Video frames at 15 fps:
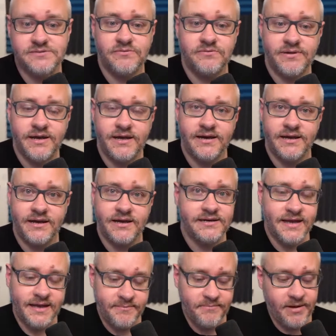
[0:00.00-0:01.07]
where we kind of can
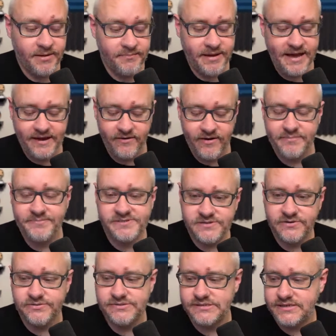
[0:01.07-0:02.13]
unpack our
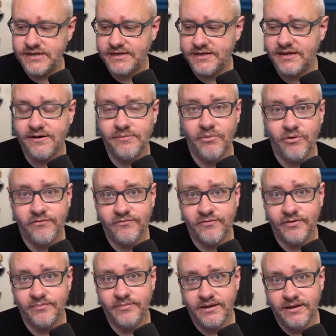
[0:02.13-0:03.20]
episodes and hear more
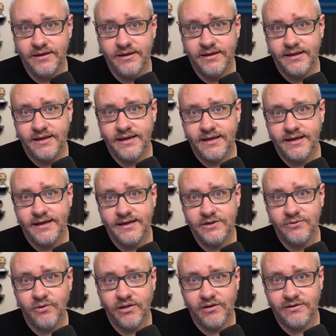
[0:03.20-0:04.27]
from
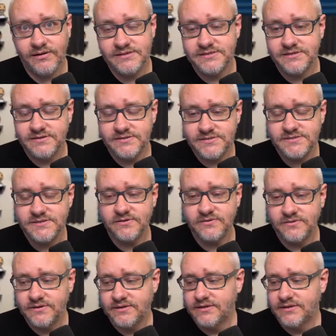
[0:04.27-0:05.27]
you all, our listeners. So,